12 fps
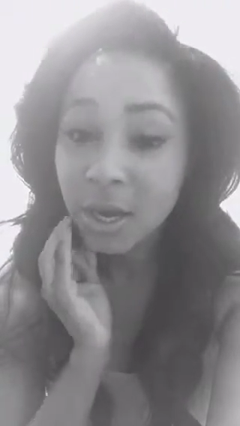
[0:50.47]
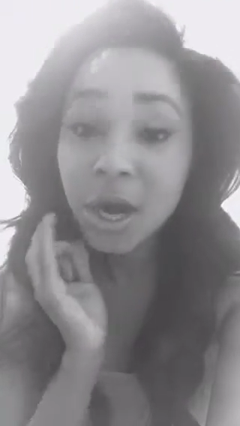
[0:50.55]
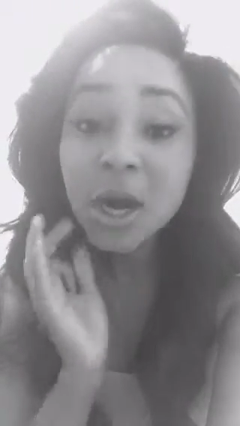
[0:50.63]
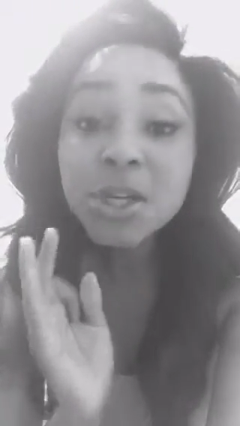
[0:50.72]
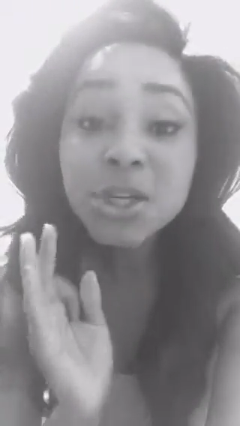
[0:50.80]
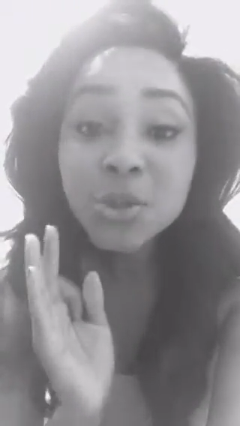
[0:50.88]

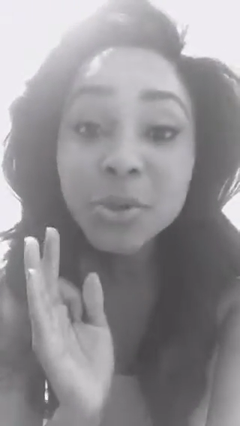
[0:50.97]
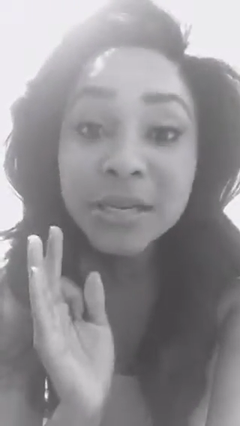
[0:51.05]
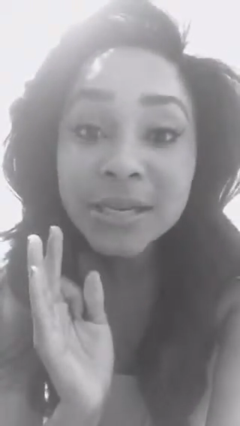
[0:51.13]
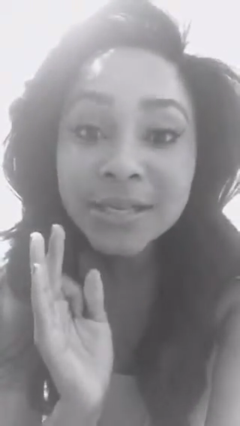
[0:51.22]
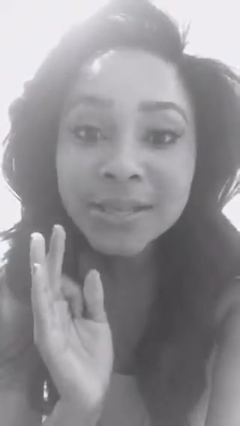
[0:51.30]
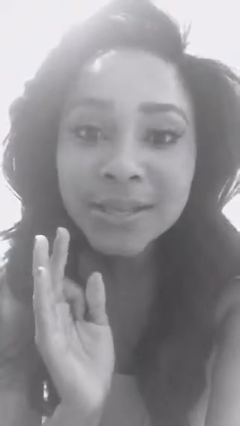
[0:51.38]

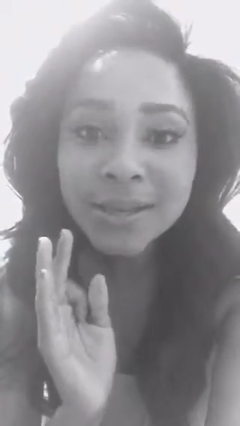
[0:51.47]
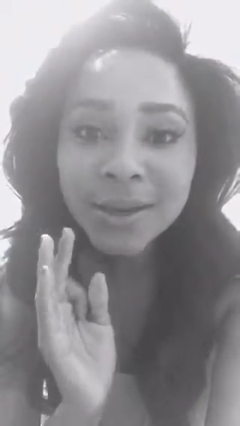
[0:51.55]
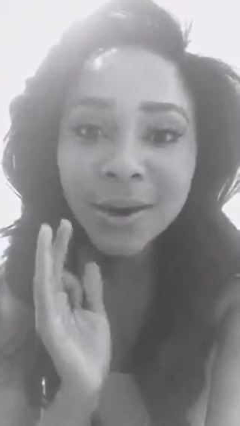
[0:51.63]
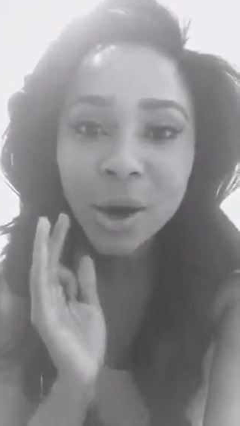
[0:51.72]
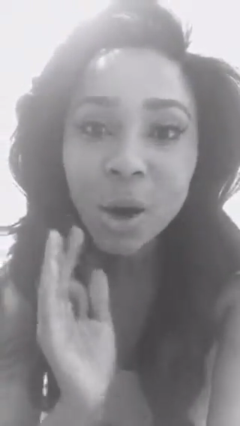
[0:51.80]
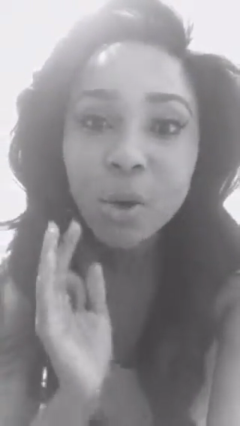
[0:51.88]
Countries
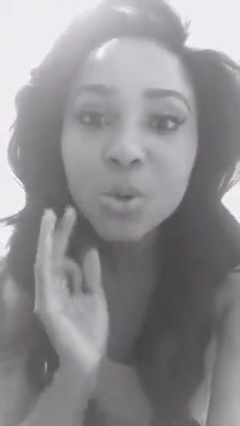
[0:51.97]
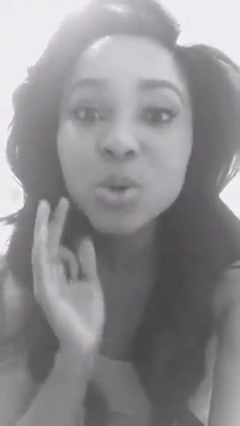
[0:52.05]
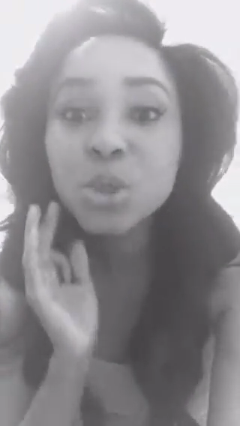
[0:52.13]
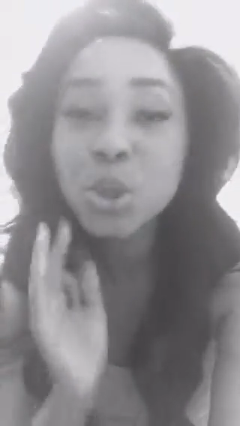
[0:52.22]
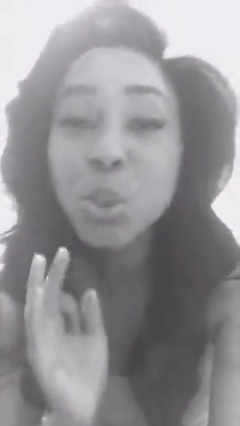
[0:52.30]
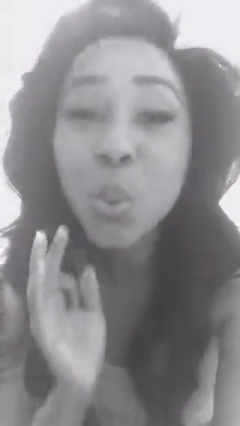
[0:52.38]

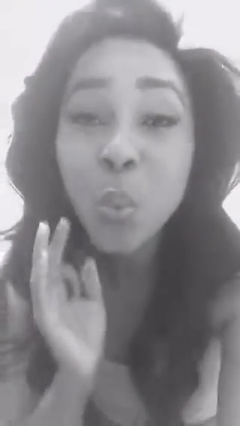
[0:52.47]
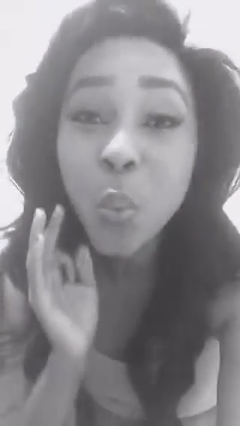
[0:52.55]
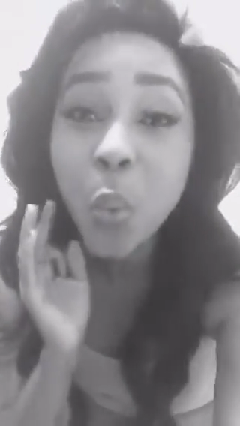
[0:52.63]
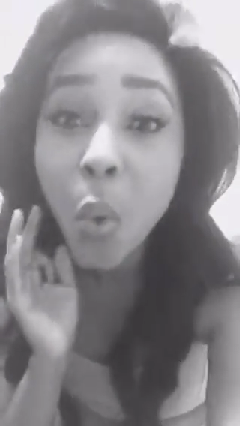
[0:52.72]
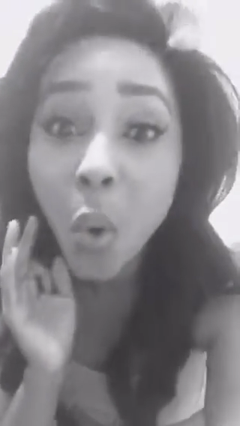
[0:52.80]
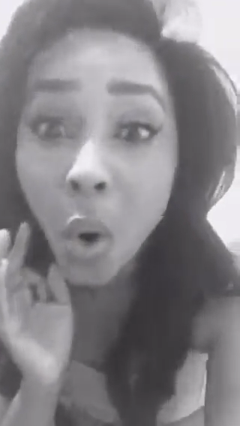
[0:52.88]
go to
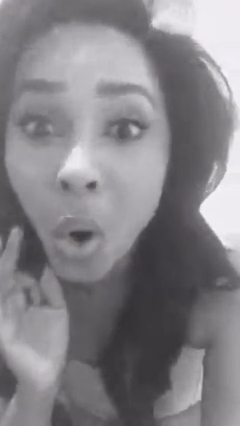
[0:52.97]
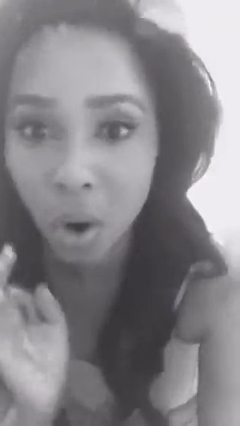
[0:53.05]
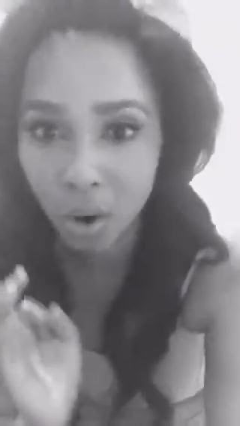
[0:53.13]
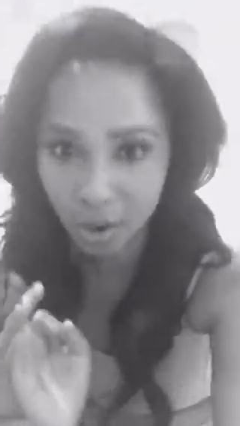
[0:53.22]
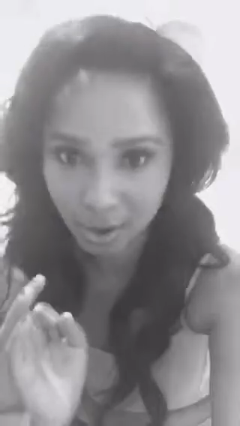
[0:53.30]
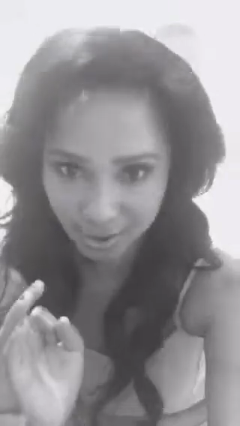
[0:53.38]

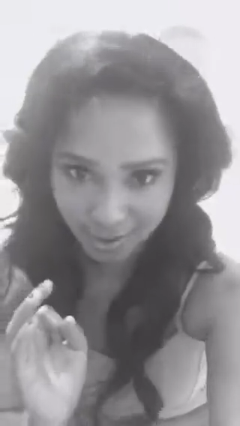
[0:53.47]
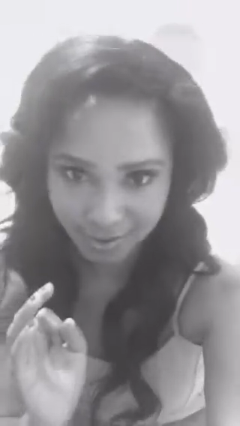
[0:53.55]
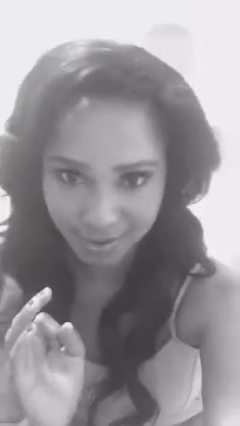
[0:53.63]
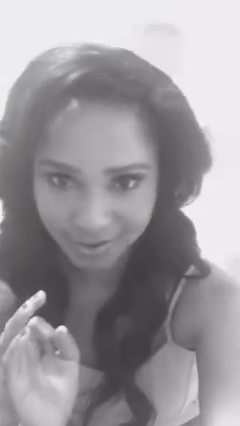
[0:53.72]
war.